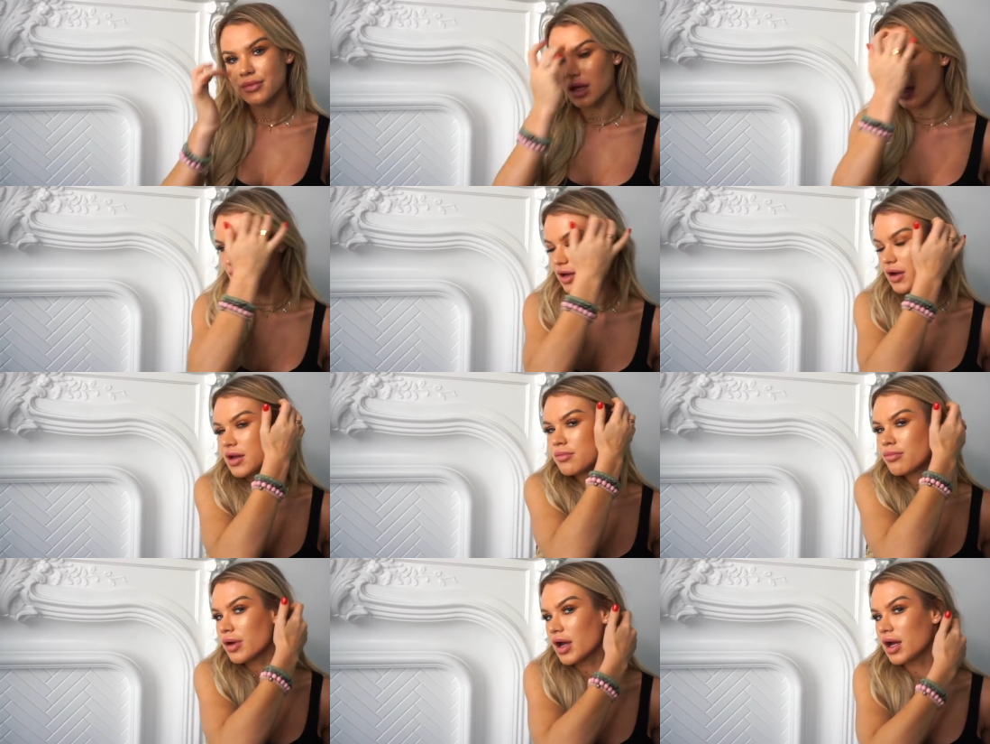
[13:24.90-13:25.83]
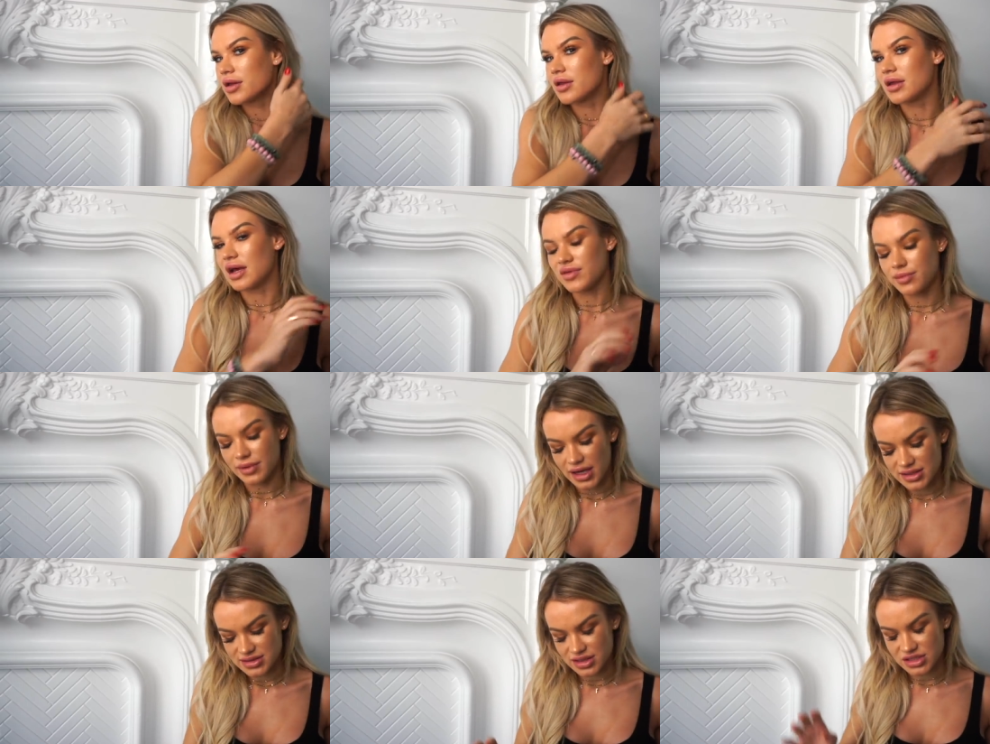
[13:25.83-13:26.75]
a higher end brand and then have them
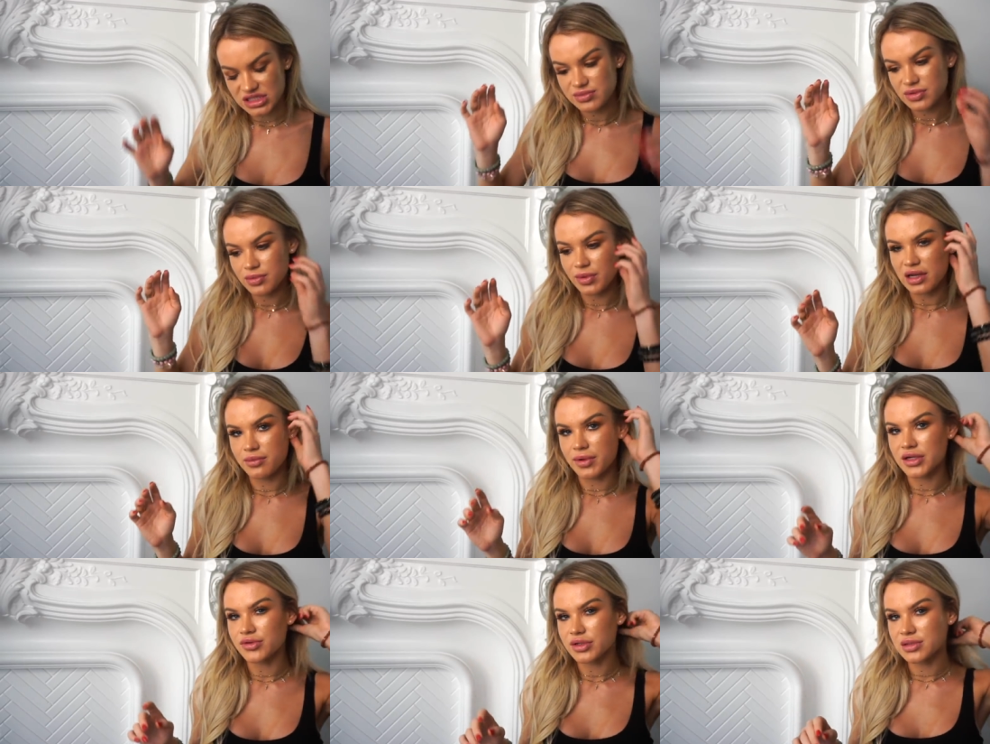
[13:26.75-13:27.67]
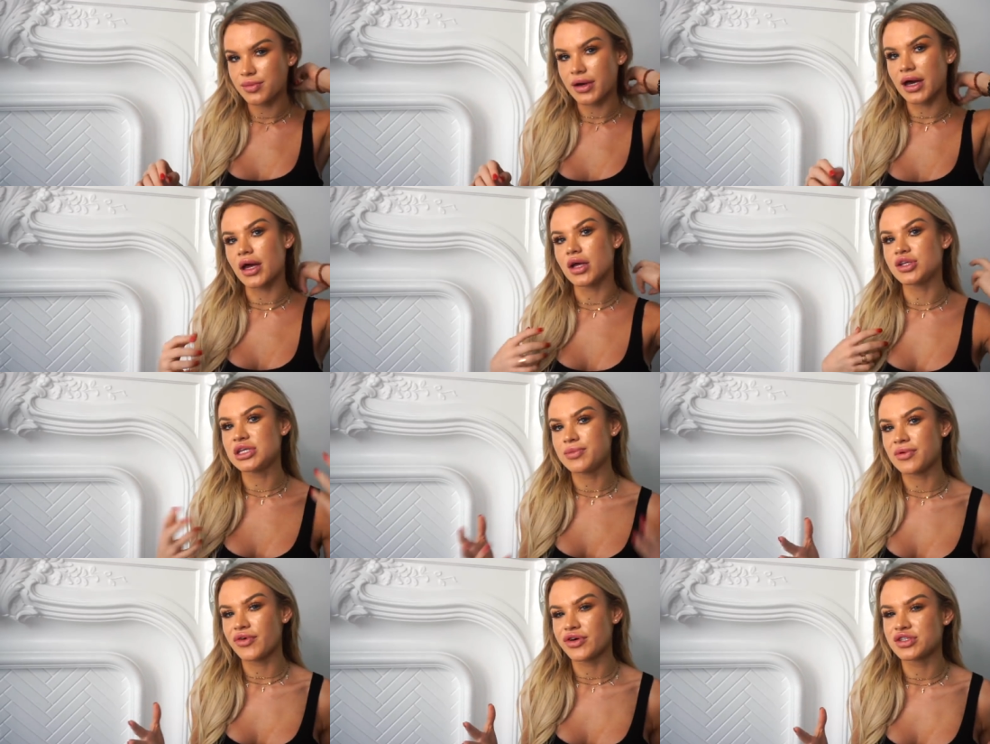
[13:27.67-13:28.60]
last at a cheaper brand, but I do like to buy a
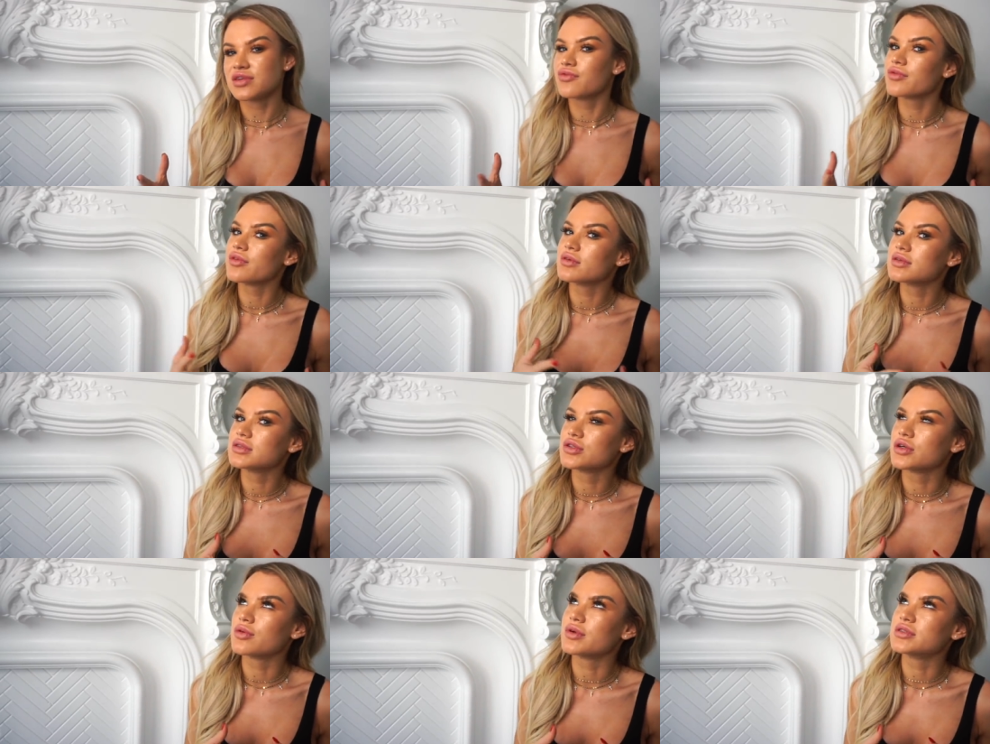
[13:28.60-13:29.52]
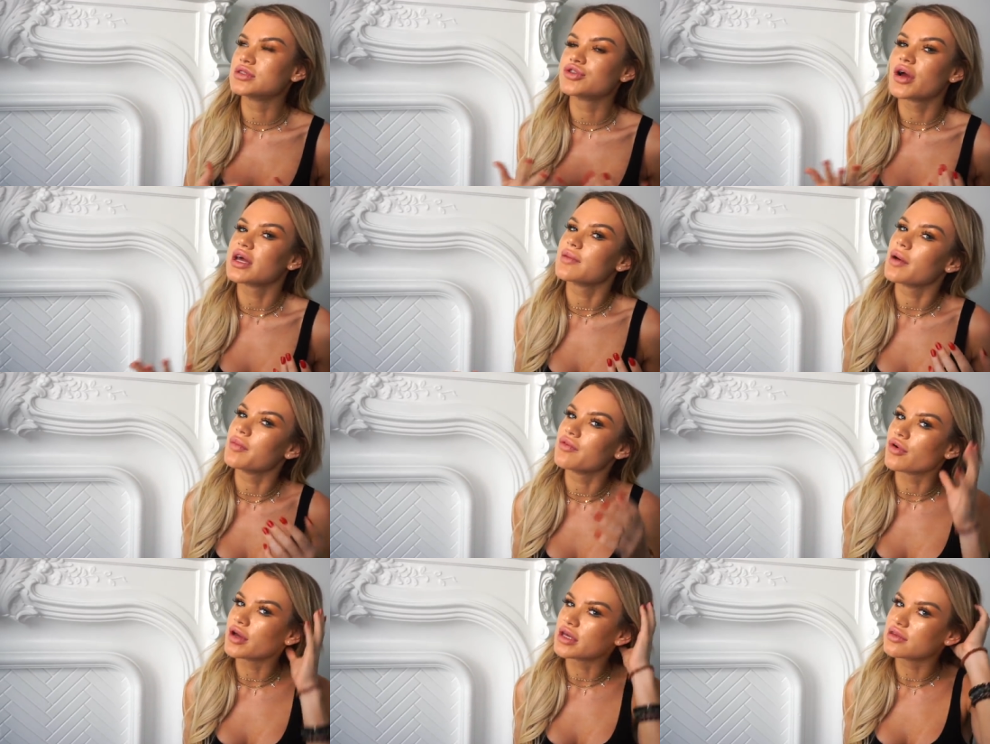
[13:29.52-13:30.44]
cheaper version of certain ones to try them out
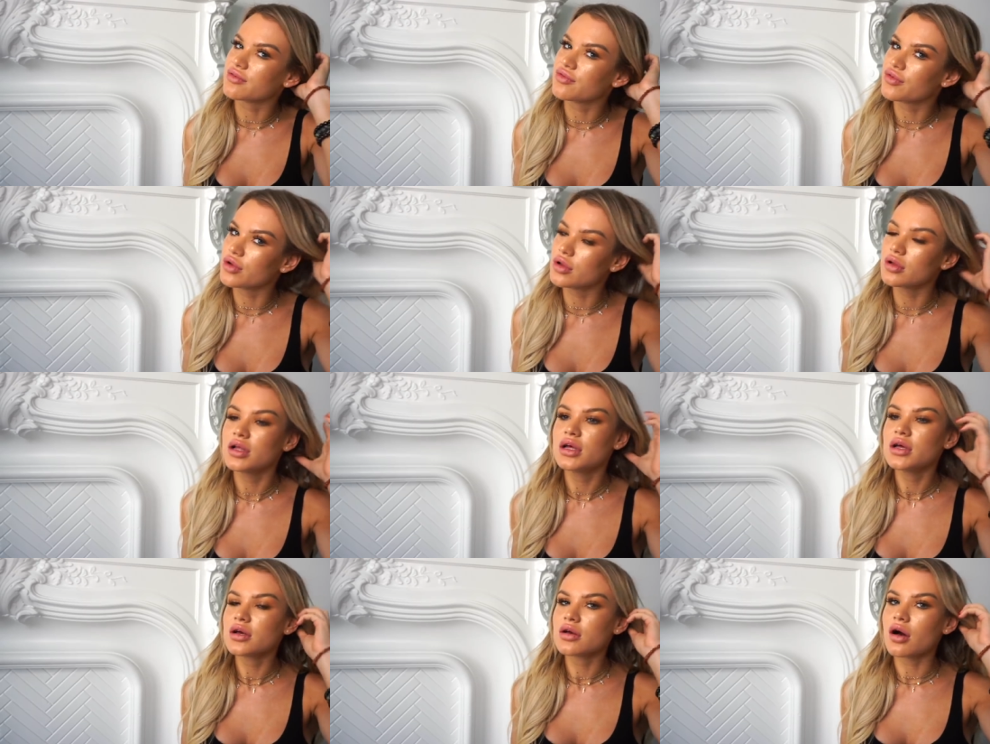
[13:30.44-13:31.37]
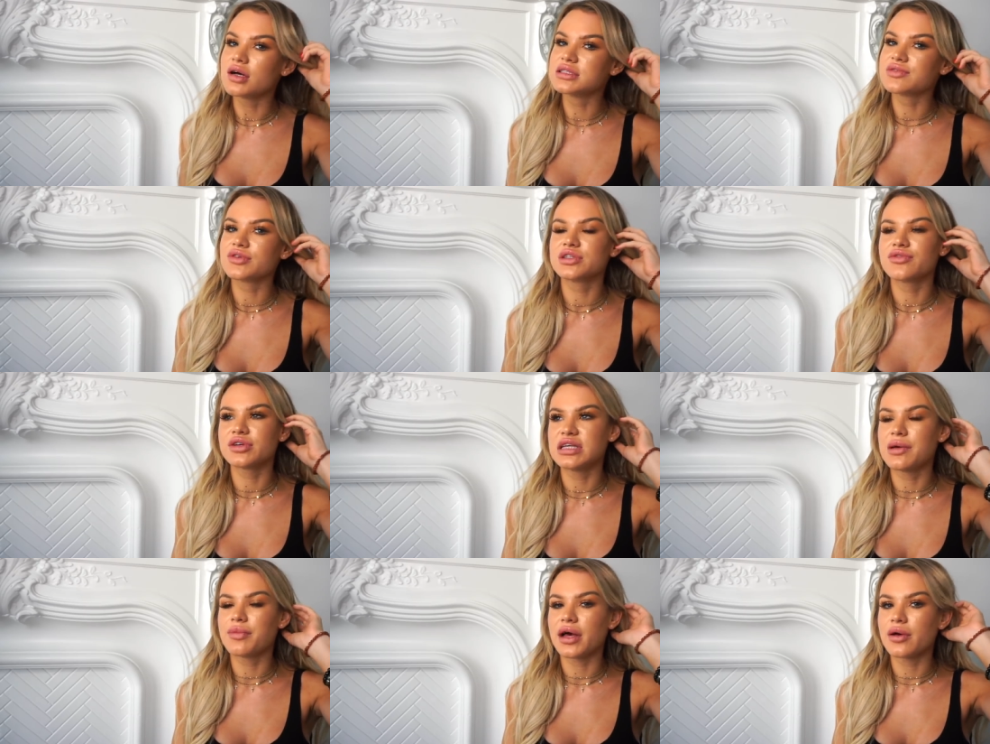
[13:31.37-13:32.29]
before I get the full cost version. For
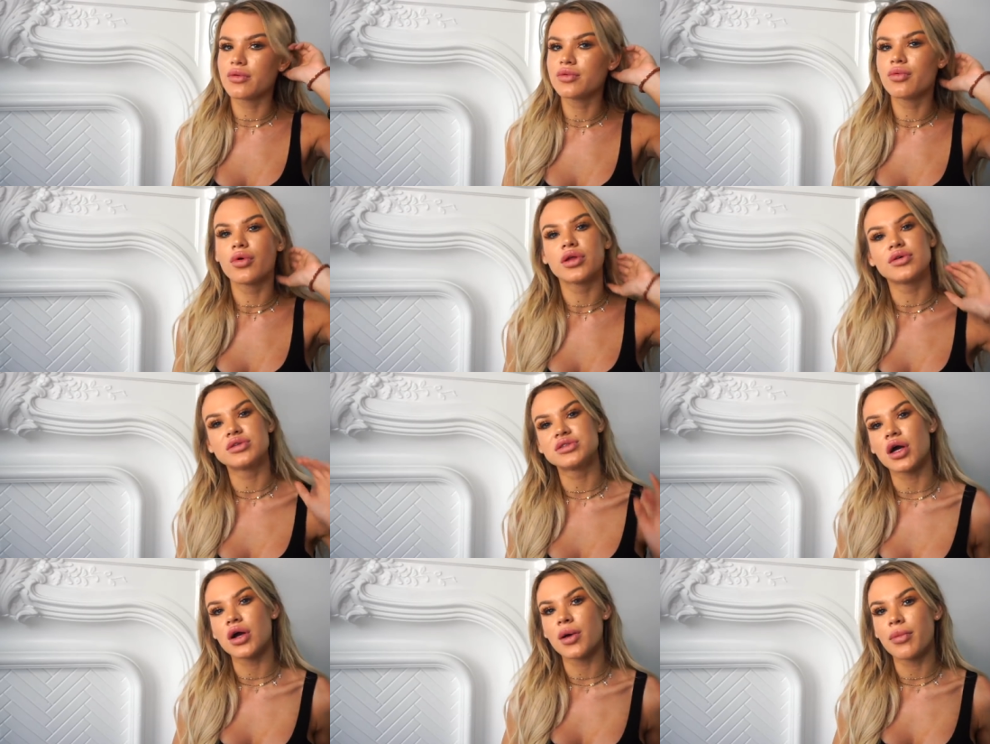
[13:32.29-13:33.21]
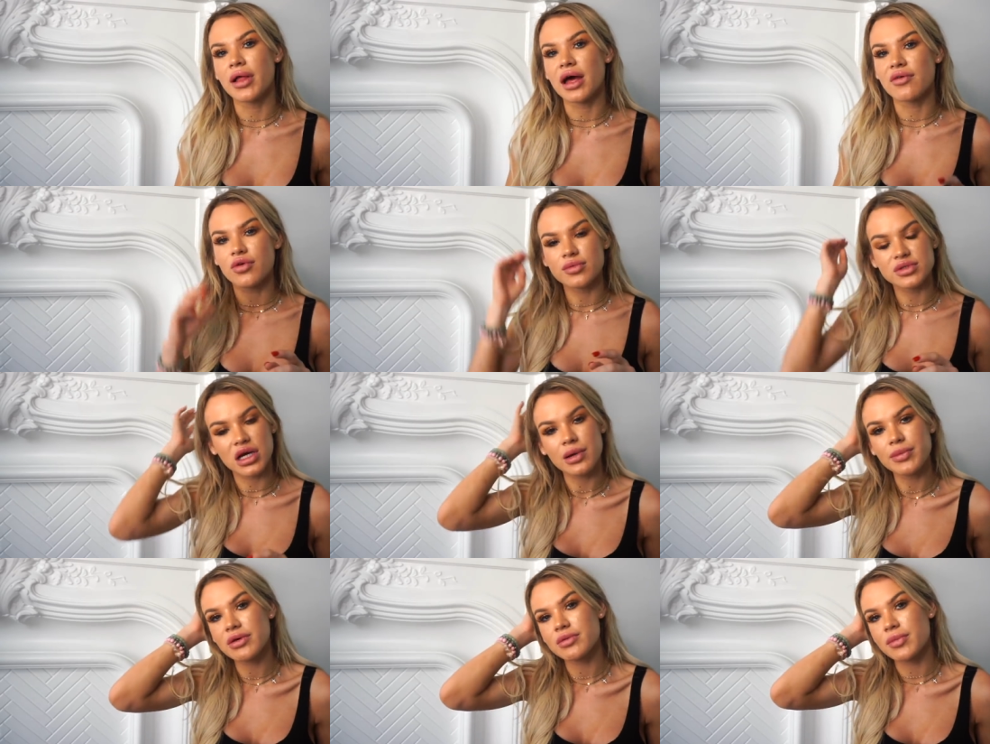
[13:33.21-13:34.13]
example, I would wear those Zara platforms. Sorry,
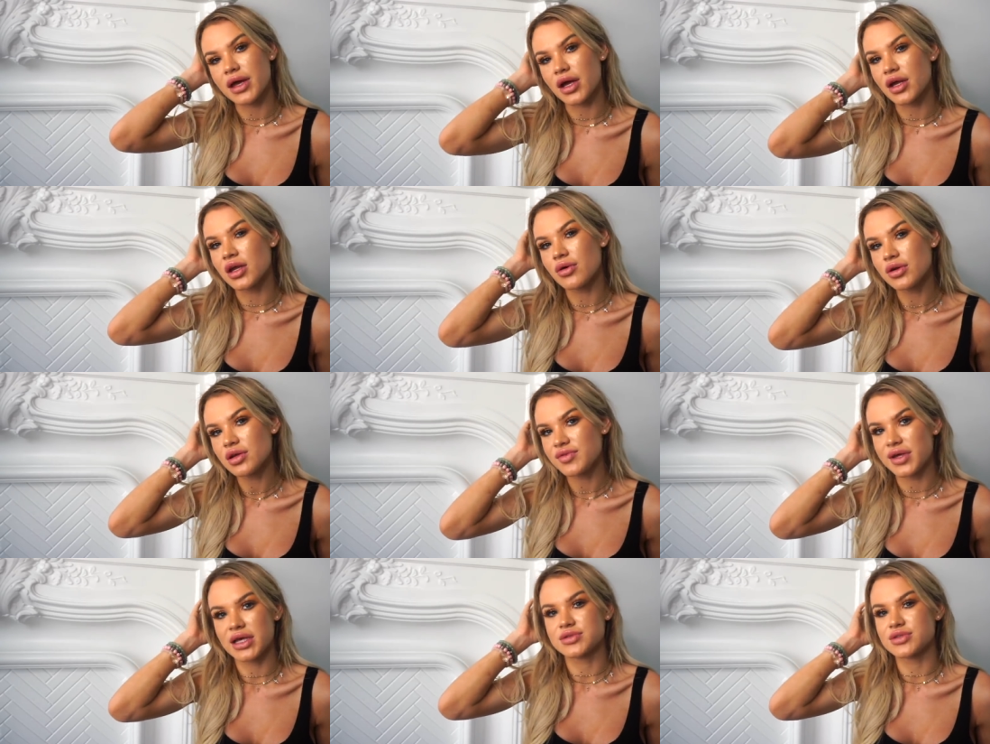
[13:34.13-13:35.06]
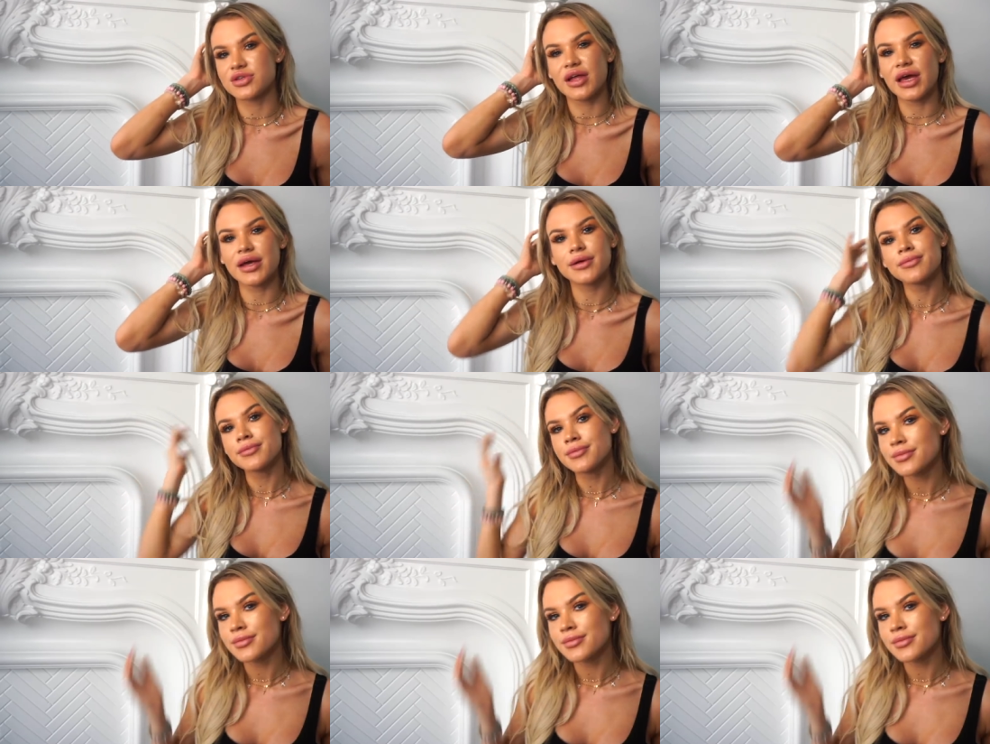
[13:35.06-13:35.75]
I'm playing with my hair. You know when you have days where you're like,